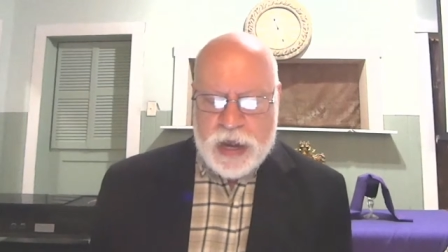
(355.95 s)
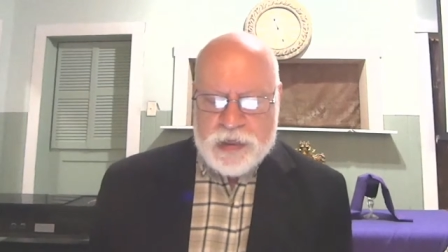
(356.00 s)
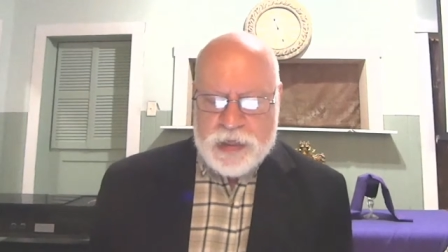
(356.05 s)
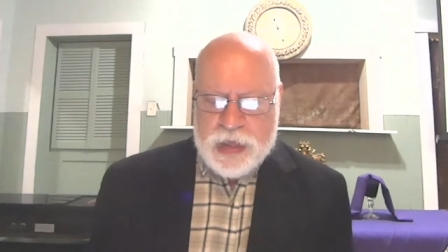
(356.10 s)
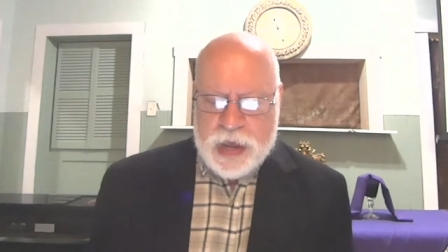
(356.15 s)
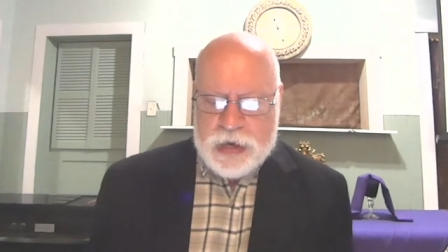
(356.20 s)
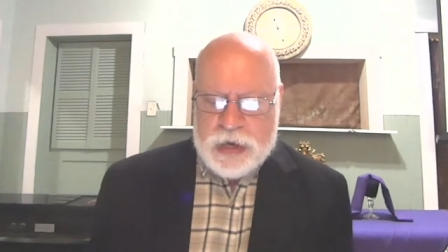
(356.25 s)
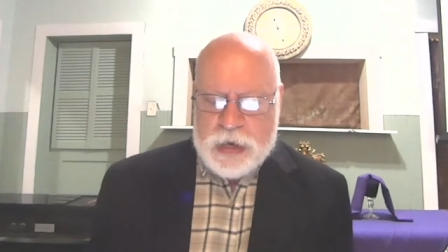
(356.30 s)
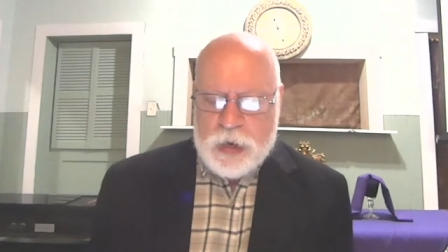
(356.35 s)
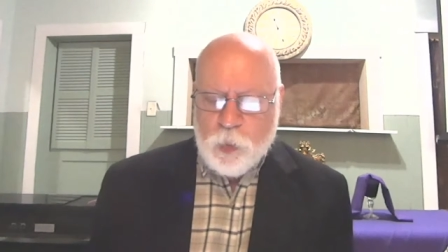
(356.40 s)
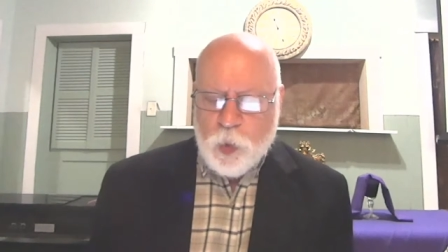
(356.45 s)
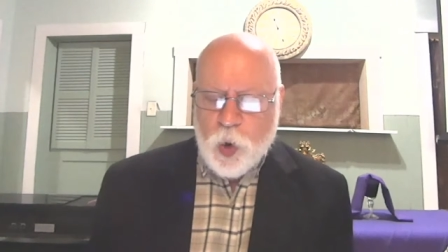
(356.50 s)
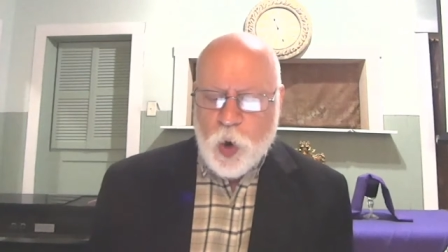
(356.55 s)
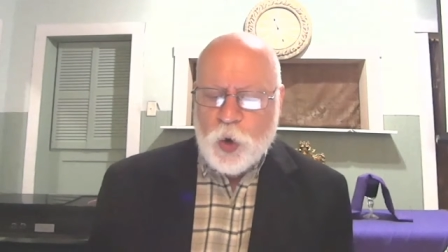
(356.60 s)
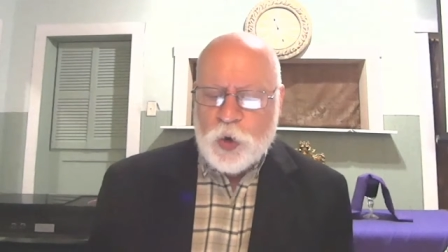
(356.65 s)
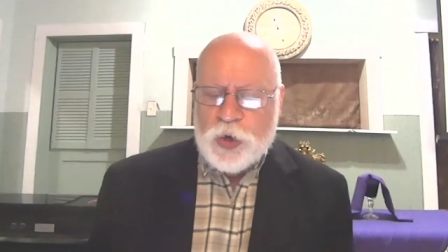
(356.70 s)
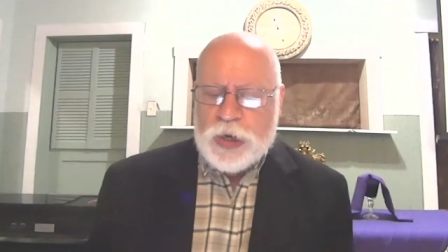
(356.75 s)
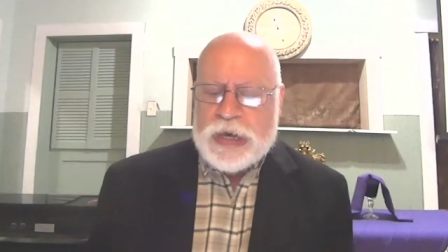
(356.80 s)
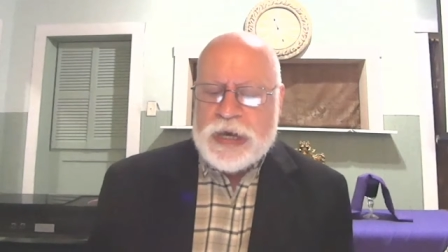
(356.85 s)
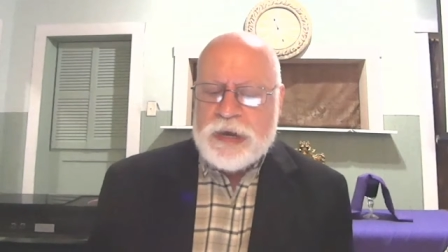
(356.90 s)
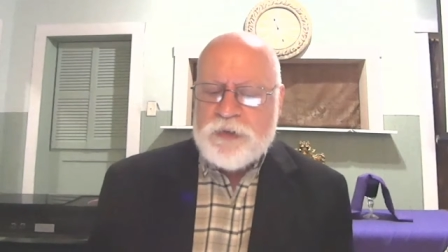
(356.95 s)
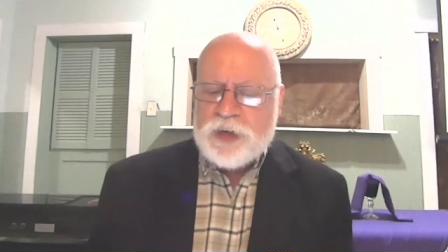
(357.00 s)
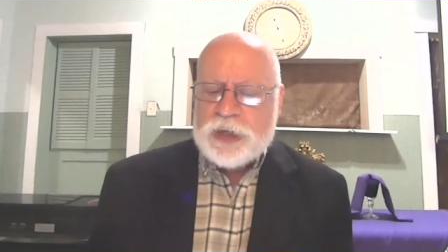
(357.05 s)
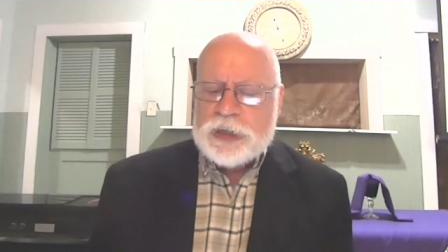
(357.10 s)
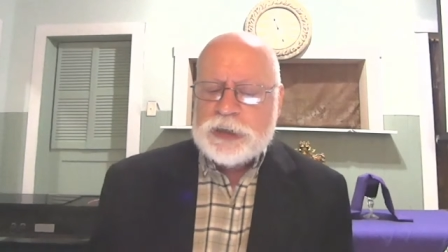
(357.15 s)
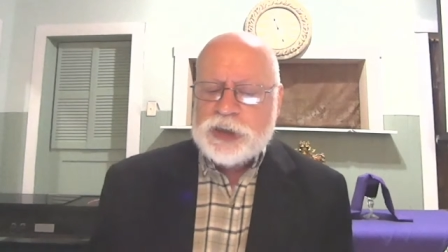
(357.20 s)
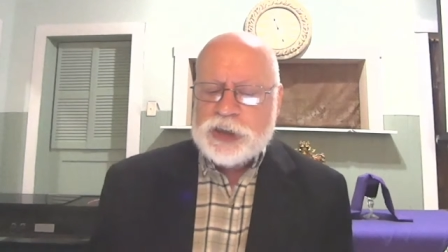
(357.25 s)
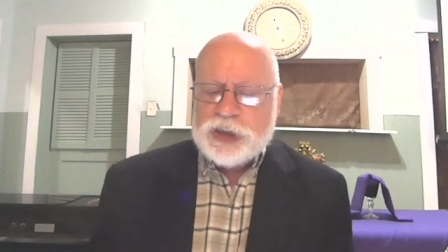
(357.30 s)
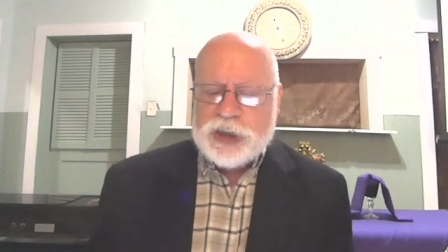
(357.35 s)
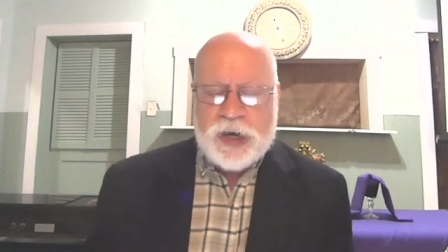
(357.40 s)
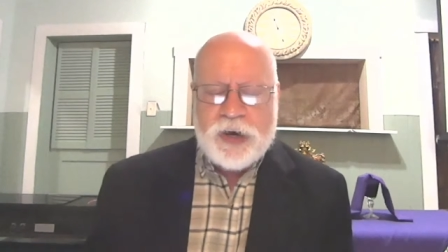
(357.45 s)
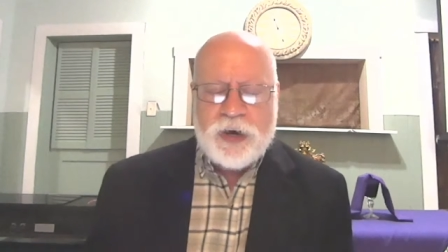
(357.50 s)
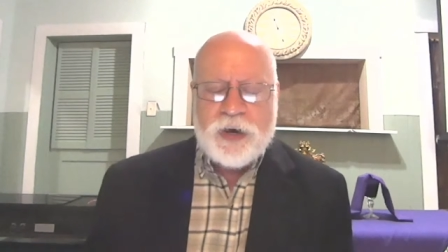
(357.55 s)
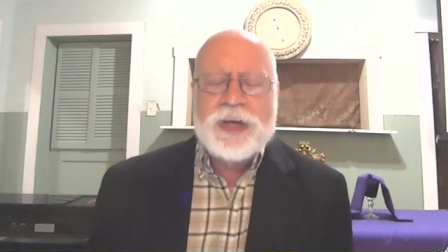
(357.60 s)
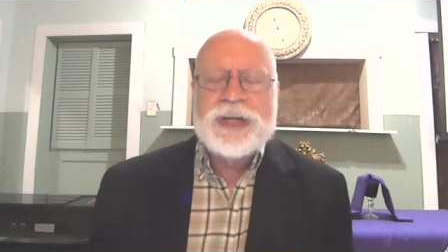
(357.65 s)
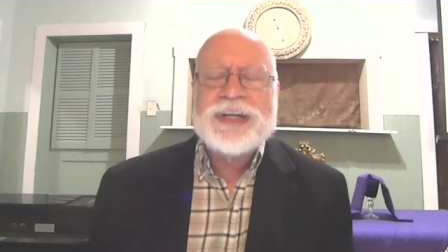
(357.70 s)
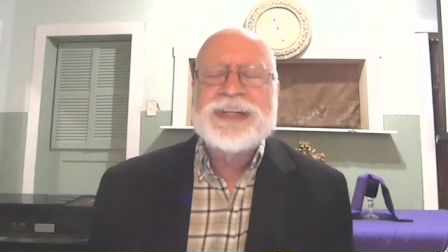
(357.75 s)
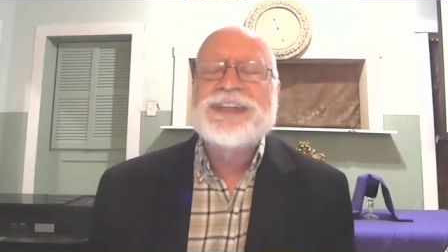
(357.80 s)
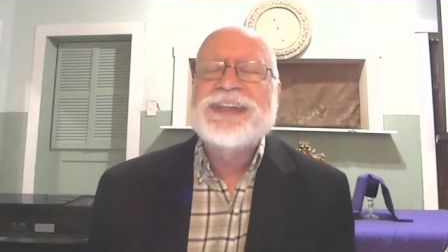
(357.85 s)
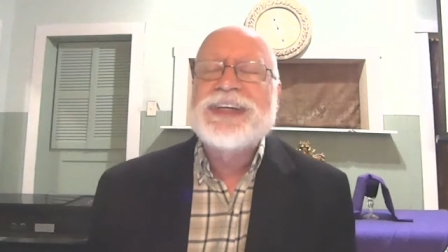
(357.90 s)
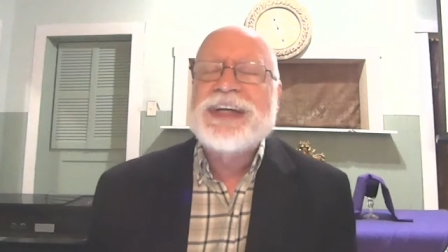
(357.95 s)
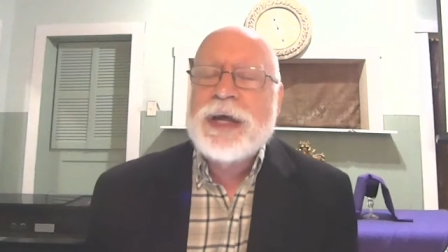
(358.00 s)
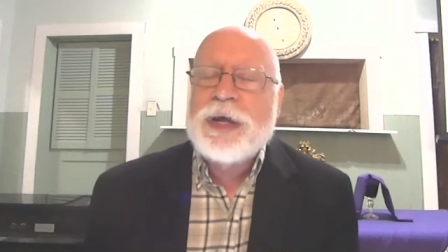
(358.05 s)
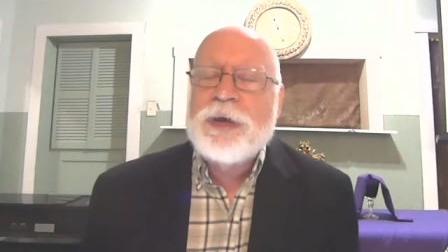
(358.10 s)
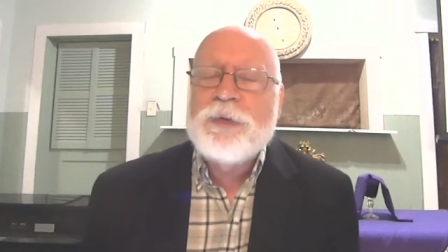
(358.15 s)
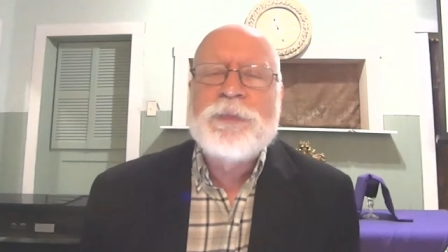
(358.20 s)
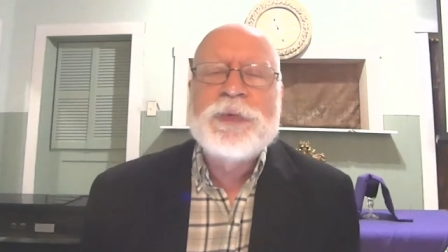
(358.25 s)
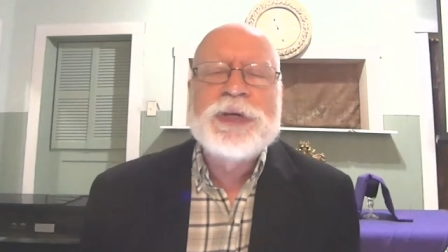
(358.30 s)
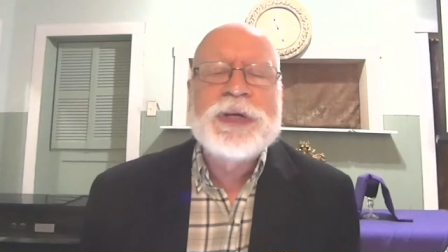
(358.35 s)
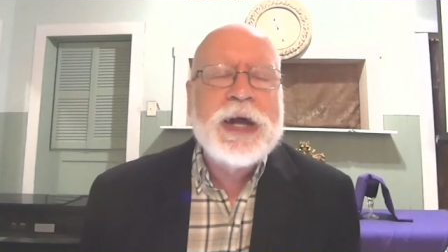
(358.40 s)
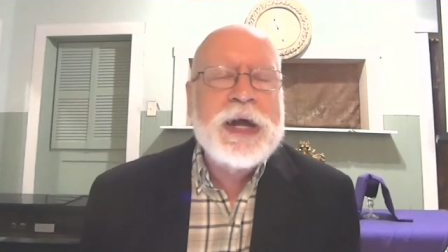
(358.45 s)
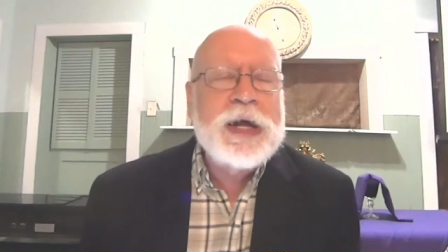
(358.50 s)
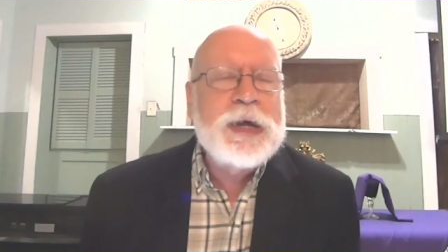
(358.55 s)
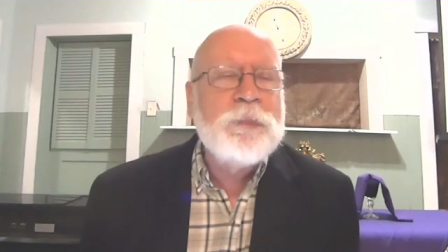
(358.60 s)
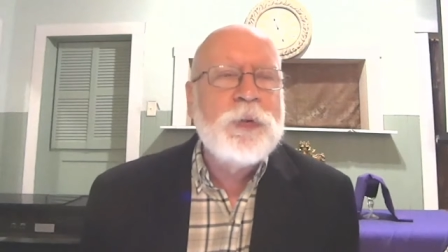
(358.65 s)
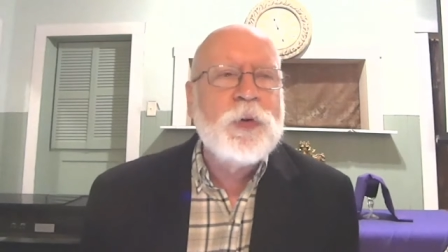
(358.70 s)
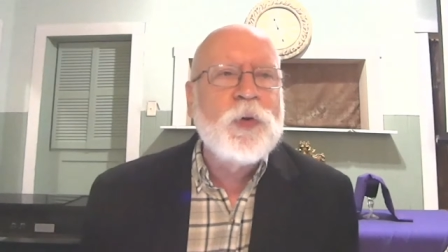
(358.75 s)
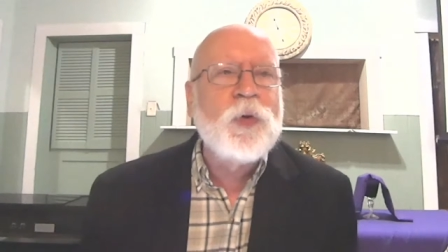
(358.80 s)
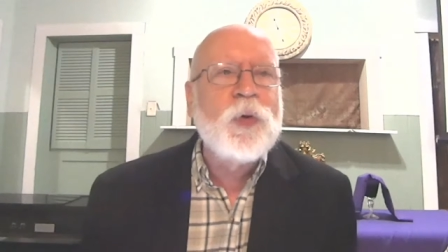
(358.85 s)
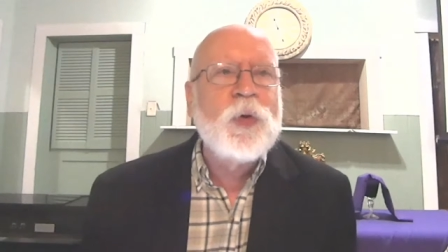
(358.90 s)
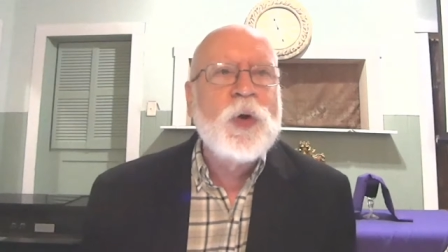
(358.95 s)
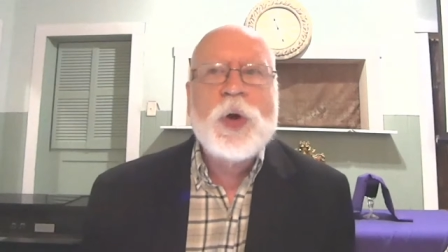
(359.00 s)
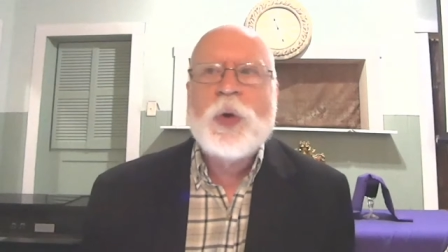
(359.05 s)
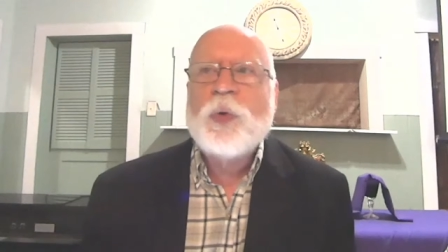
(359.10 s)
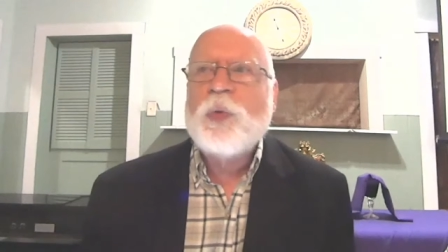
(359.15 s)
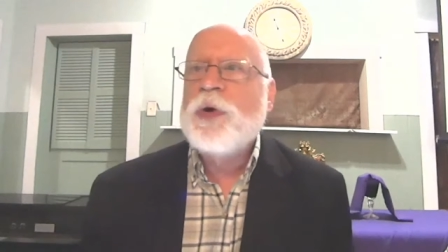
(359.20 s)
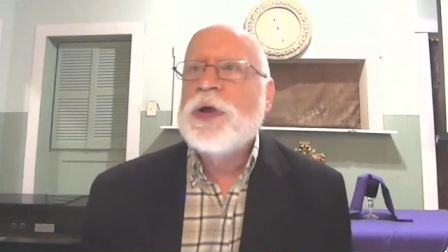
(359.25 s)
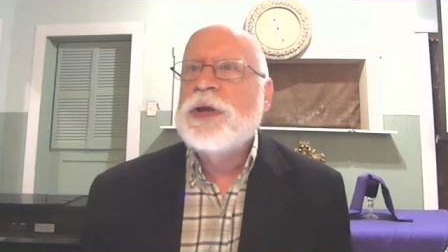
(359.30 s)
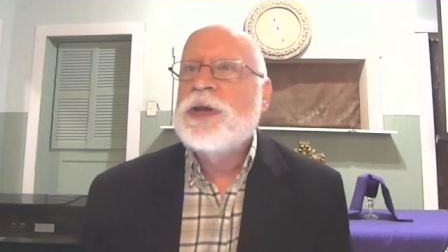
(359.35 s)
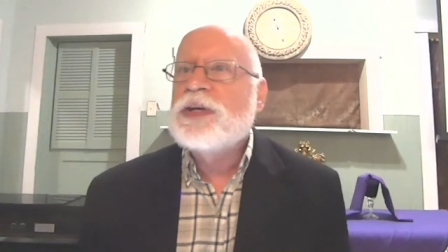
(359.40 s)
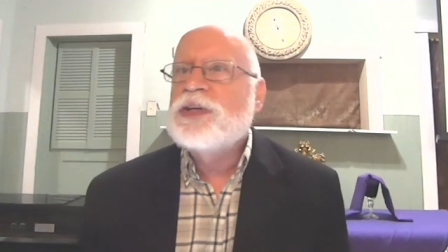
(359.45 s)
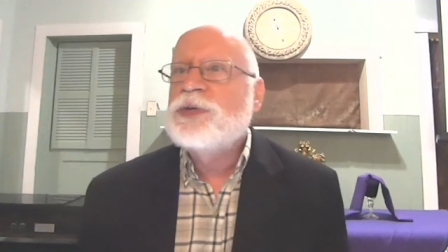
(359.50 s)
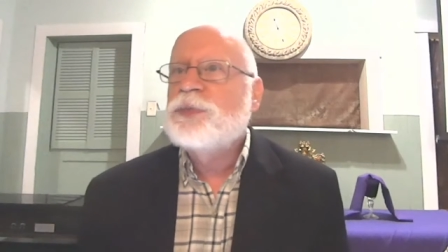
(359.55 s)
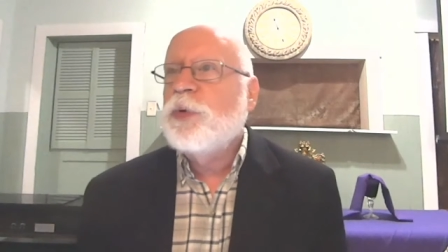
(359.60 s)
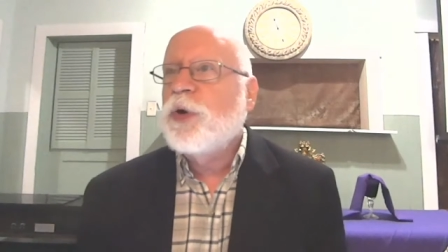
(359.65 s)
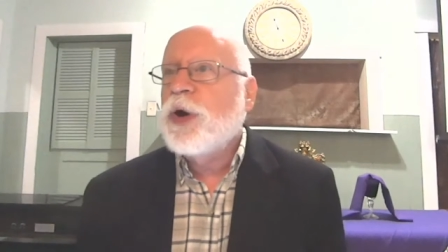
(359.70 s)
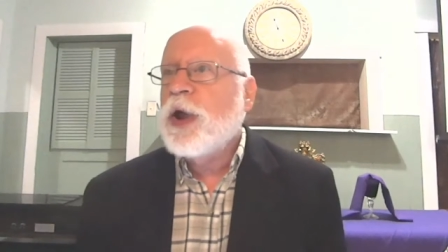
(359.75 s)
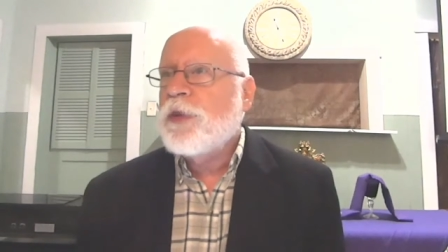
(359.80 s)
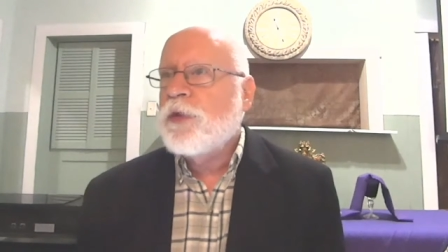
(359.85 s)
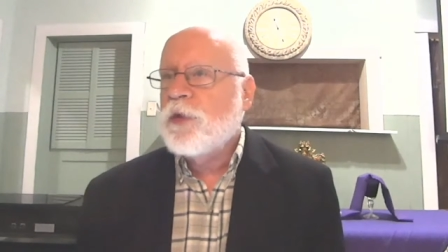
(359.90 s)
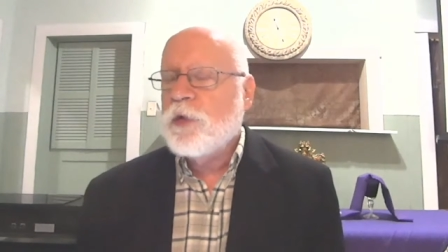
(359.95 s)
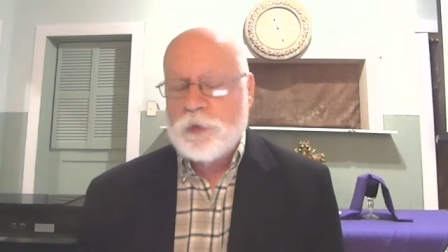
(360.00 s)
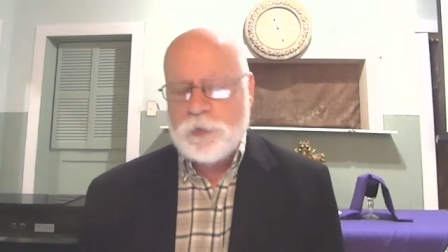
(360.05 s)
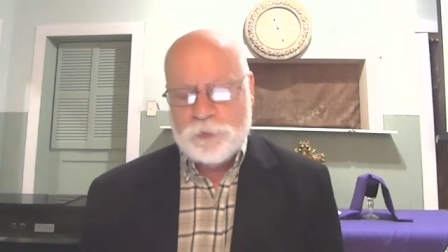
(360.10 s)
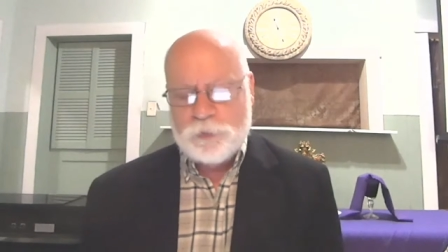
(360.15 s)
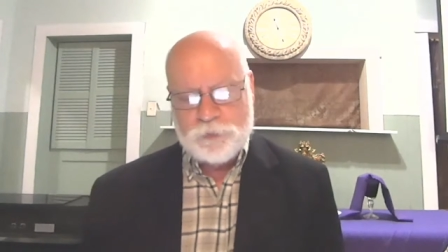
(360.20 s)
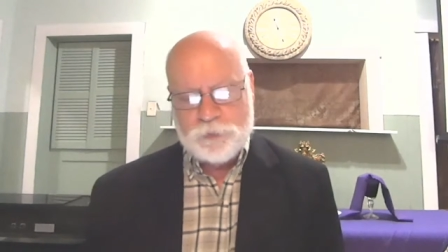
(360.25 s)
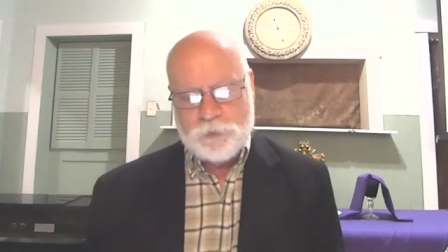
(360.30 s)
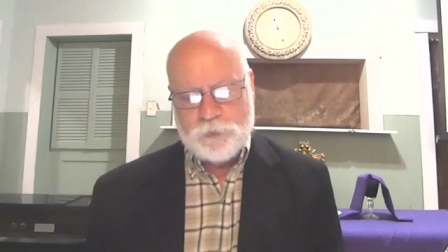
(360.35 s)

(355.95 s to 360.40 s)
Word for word: that he won't even share the same table with his brother.